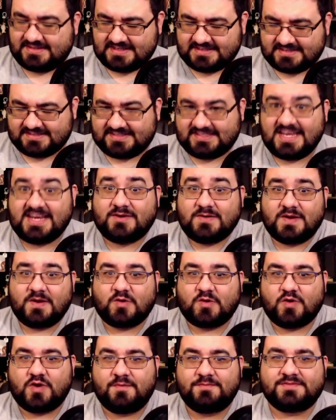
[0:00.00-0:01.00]
secret
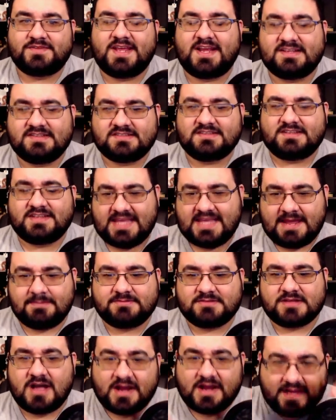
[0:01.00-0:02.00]
group keeps
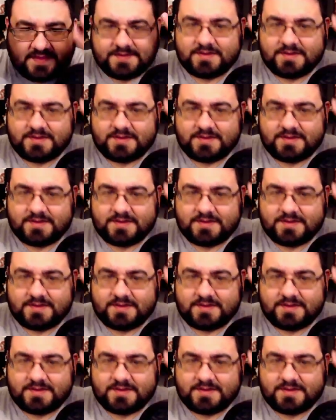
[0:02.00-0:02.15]
talking.